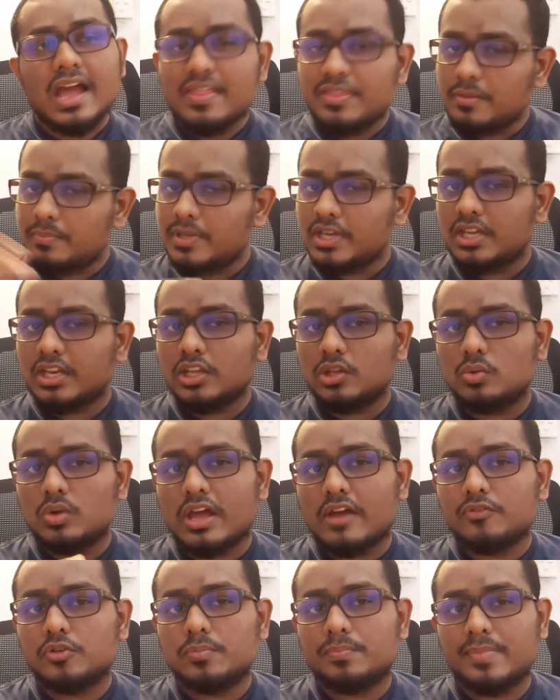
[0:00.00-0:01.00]
At the beginning, you
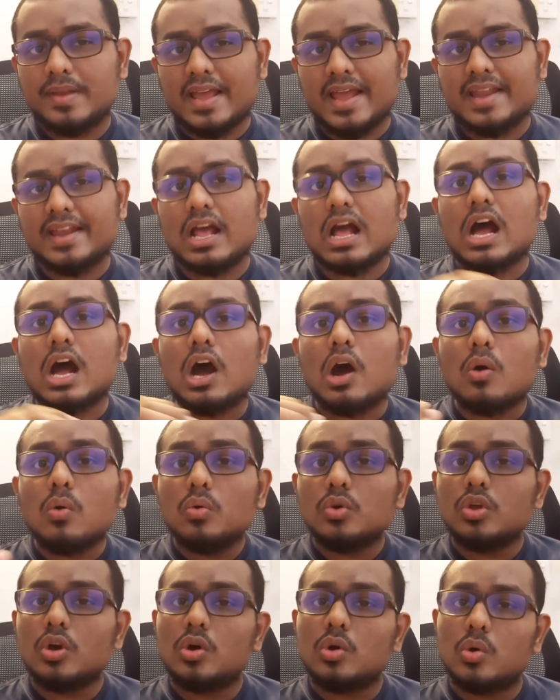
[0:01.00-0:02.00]
have to plan
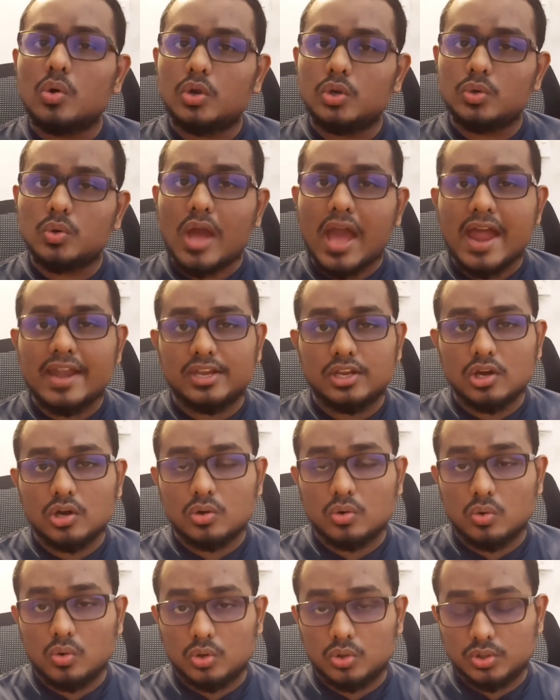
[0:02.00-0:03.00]
how you're going to add your
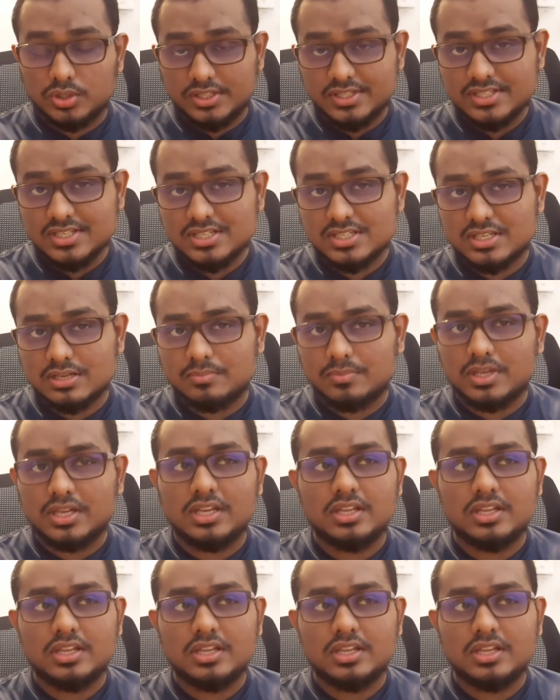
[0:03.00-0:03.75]
code to the system.